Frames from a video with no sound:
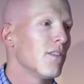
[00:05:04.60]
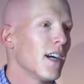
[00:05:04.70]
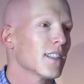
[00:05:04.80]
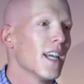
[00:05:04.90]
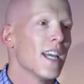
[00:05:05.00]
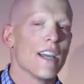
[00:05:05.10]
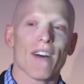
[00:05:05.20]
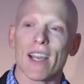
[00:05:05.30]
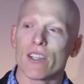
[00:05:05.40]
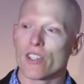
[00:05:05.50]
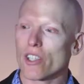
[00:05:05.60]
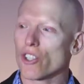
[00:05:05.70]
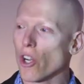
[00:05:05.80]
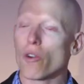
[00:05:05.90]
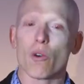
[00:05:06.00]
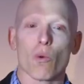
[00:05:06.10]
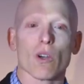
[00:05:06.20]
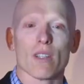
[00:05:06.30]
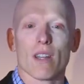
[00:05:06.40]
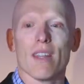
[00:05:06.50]
felt, if I could just show the
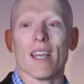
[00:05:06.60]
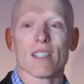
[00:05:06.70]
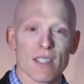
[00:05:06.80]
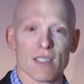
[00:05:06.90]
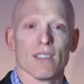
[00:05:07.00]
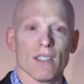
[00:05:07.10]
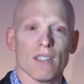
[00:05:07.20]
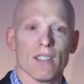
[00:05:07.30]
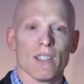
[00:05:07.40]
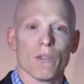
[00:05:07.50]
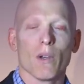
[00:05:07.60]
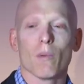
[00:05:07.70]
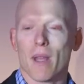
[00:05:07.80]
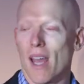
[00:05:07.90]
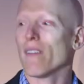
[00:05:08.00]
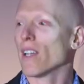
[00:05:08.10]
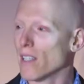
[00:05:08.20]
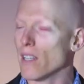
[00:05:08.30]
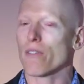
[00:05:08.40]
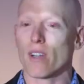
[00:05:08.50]
world this, we would be having a
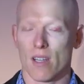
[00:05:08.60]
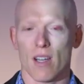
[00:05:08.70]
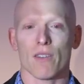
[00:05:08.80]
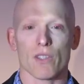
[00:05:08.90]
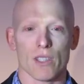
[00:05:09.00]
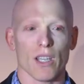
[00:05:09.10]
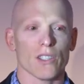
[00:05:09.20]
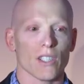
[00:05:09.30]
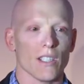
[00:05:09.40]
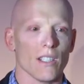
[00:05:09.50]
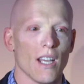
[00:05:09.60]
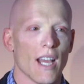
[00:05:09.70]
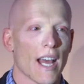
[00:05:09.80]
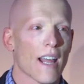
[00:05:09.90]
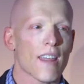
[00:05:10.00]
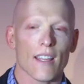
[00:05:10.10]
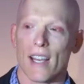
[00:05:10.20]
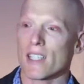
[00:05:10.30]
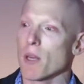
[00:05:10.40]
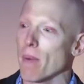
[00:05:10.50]
different conversation. And I think
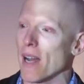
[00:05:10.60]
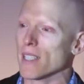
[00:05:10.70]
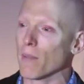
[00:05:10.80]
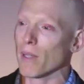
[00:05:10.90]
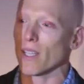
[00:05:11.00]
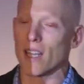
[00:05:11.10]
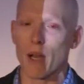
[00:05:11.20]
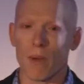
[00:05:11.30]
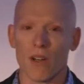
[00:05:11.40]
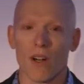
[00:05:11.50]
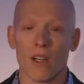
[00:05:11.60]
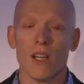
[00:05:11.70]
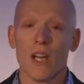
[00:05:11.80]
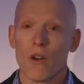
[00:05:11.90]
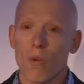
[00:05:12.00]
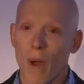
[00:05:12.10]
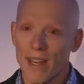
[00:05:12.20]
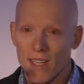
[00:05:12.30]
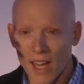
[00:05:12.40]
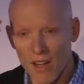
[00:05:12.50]
that's the possibility that we all
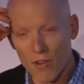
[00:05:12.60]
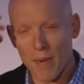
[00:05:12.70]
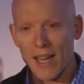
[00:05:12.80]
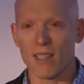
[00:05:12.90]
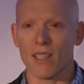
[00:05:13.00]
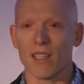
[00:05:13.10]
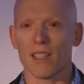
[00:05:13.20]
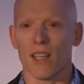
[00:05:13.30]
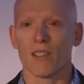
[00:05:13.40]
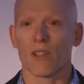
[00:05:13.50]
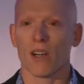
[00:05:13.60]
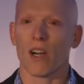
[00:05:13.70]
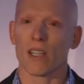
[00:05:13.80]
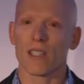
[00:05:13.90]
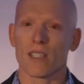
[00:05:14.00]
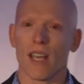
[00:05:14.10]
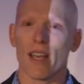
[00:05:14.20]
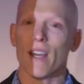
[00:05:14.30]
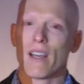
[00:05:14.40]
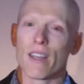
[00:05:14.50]
went again from idea to into our heart to
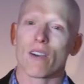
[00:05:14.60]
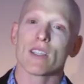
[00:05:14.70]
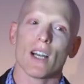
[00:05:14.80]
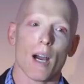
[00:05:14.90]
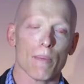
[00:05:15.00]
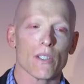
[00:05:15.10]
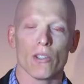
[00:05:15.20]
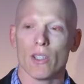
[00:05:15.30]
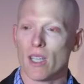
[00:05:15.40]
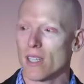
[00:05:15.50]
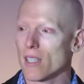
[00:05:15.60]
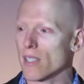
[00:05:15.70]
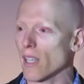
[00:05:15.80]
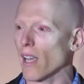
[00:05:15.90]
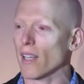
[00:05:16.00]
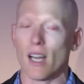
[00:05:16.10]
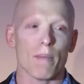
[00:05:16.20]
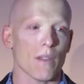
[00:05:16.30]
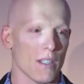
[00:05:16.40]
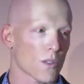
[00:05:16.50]
say, there is an opportunity to scale
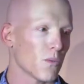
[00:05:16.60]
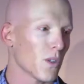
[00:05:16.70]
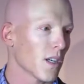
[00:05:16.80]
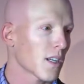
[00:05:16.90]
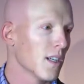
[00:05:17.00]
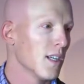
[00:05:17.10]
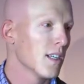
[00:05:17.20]
up this work.